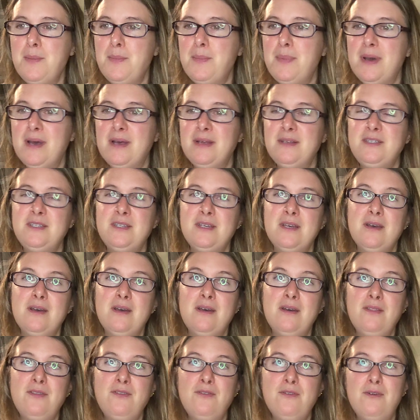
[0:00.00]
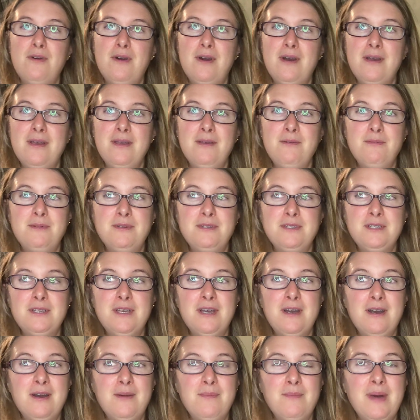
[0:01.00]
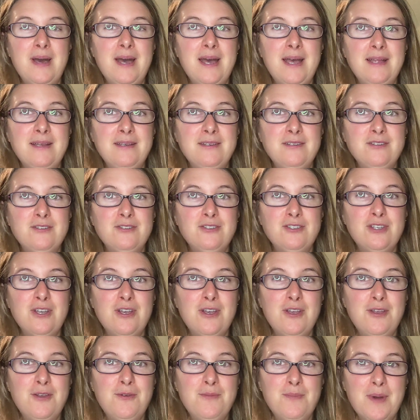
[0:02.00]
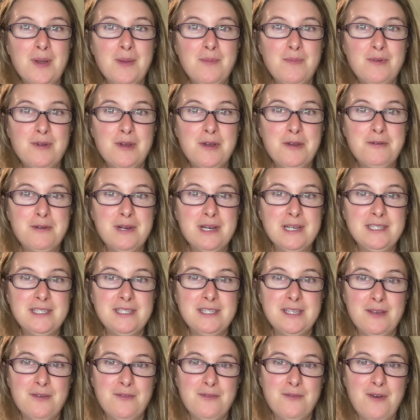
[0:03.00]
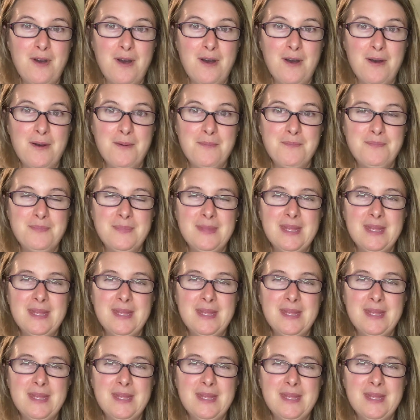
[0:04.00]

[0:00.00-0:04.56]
but I thought I would come and show you my progress so far.